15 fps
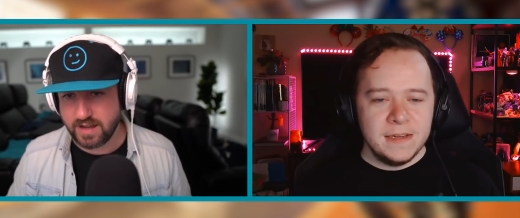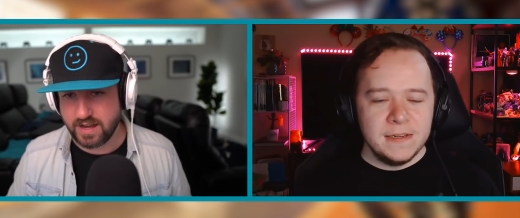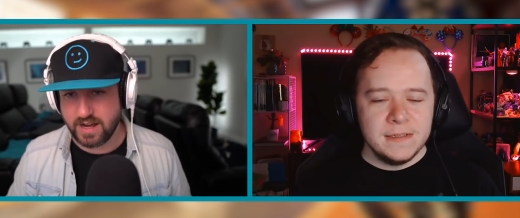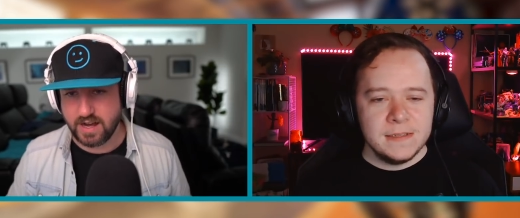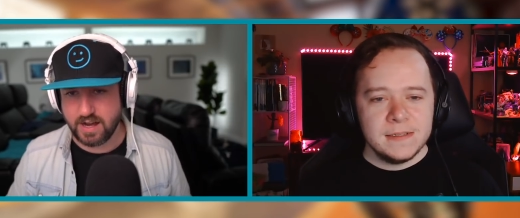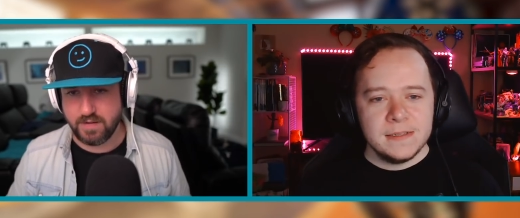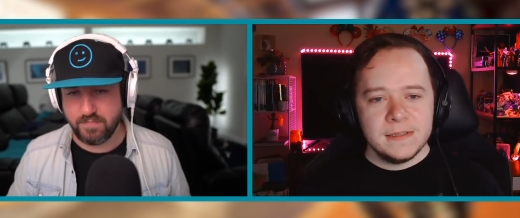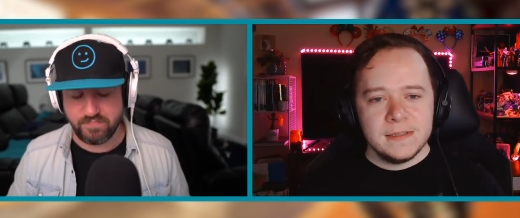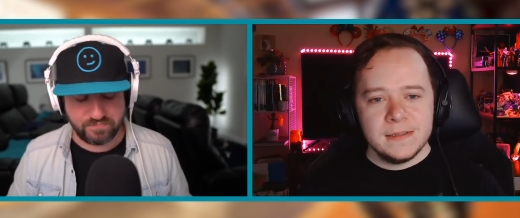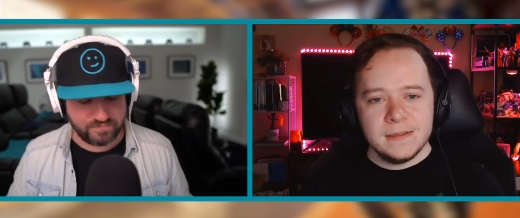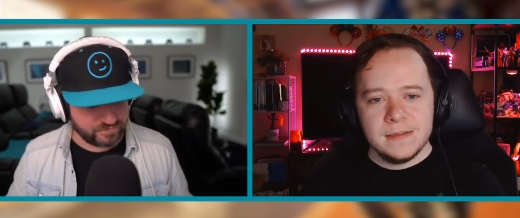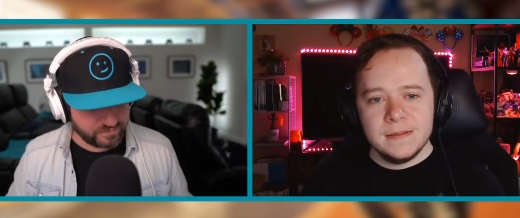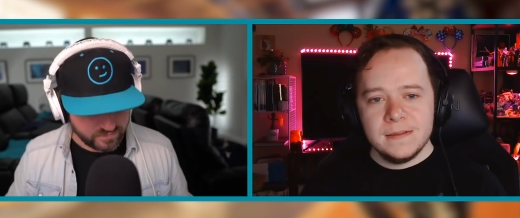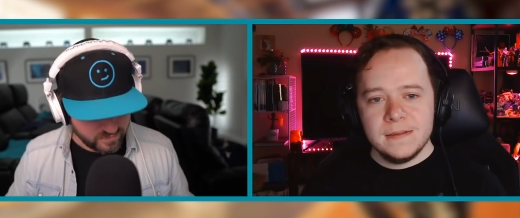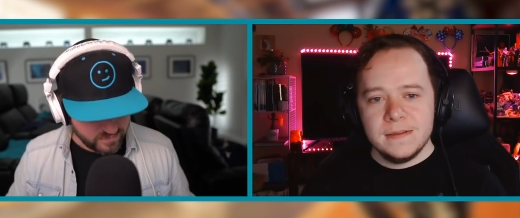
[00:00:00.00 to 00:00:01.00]
Speaker 1: Um.
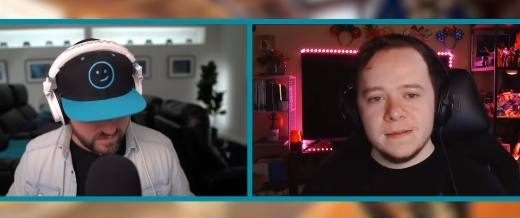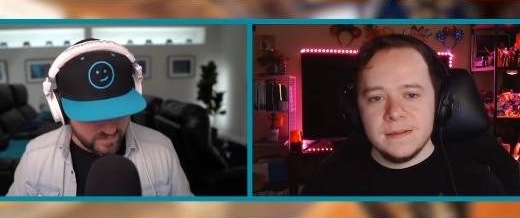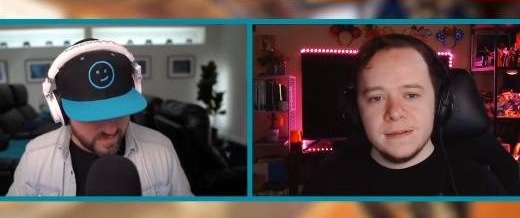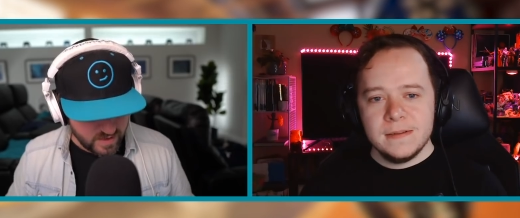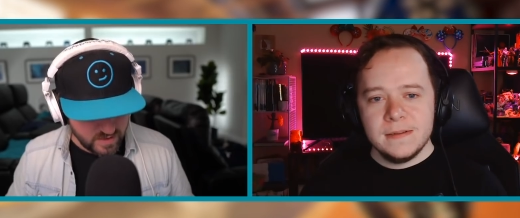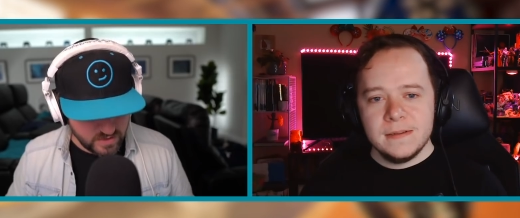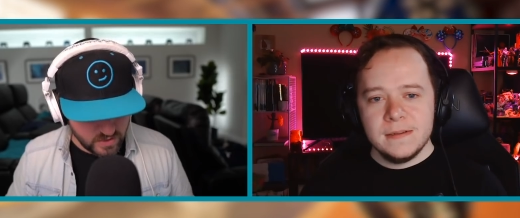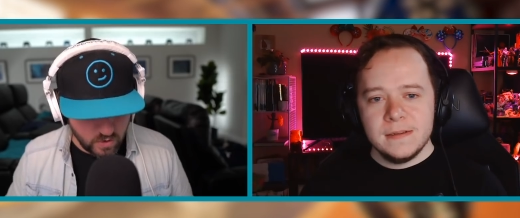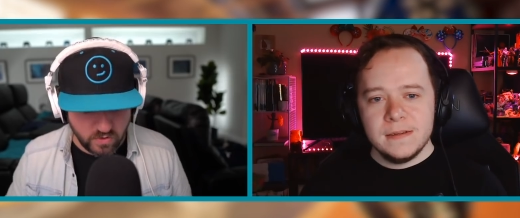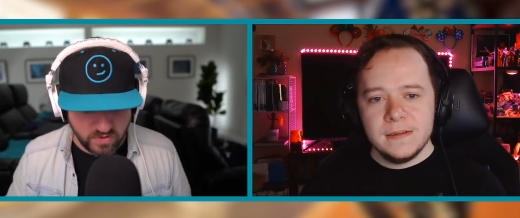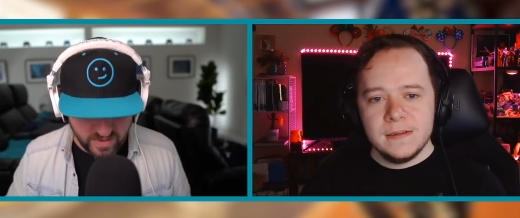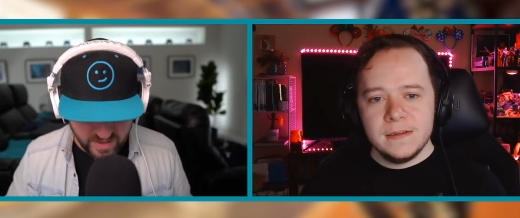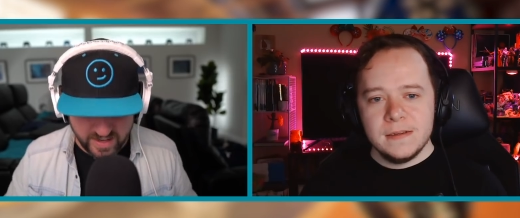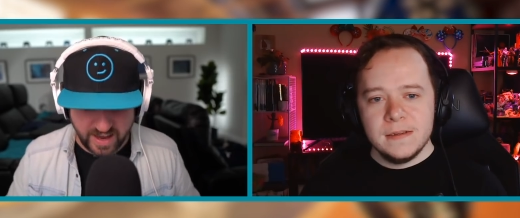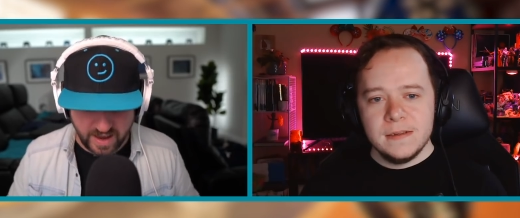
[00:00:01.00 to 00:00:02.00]

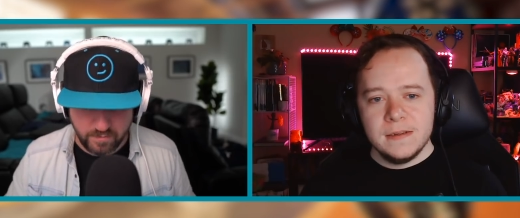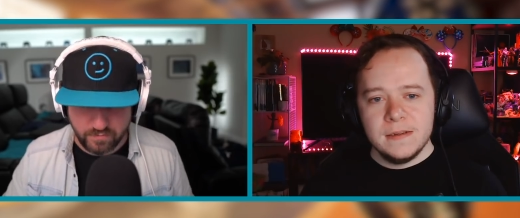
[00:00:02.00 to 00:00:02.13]
So again,